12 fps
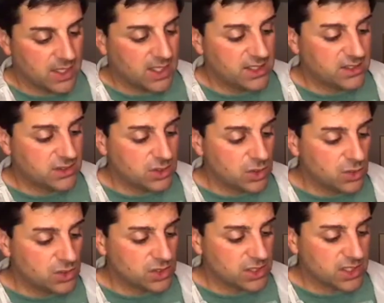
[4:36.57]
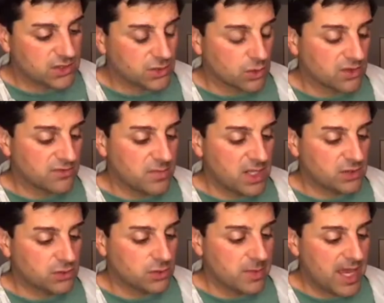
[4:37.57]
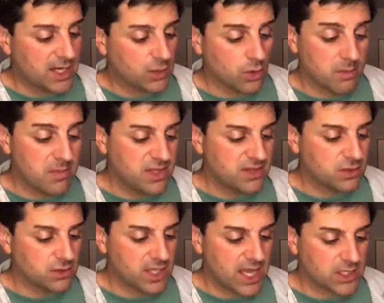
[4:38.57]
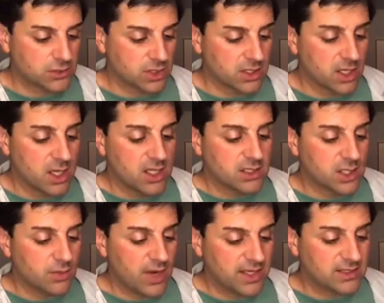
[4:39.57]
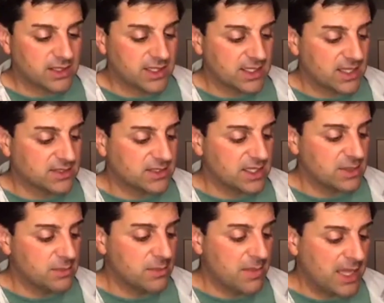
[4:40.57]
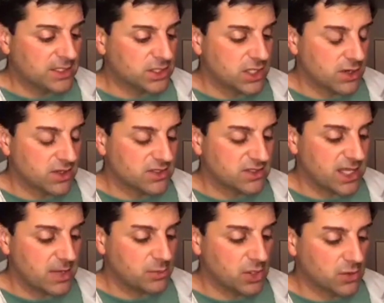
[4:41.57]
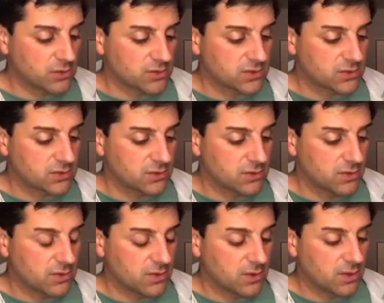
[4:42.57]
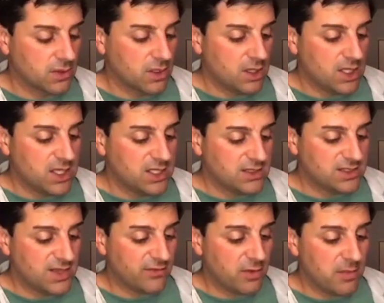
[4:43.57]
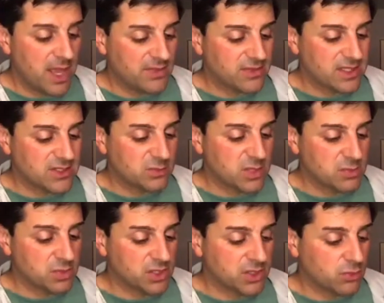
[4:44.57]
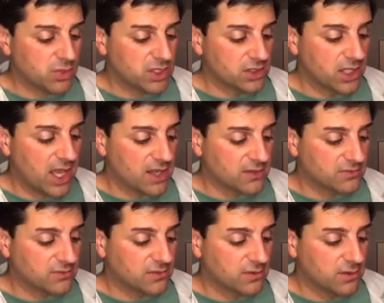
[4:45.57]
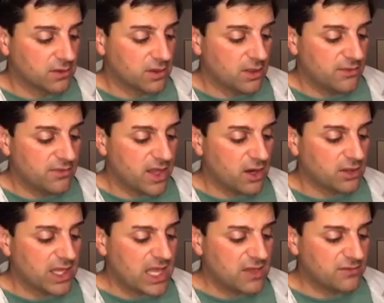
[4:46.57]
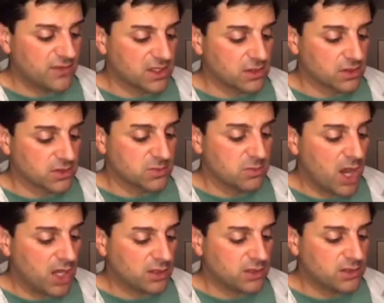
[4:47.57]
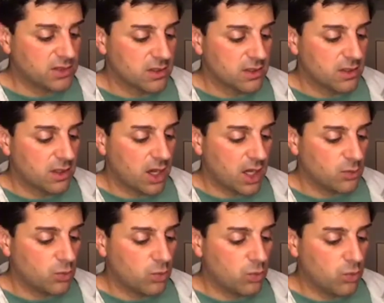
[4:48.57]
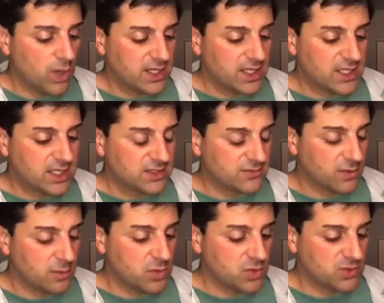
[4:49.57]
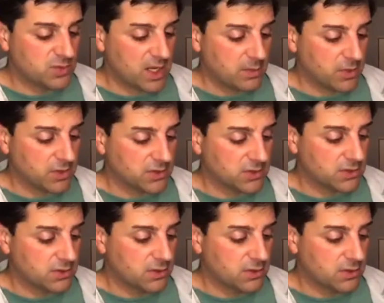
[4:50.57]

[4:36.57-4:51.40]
it is usually a sort of melodramatic or mythical hatred directed against imaginary scapegoats. He has never met these people in real life. They are lay figures modeled on what he gets from newspapers.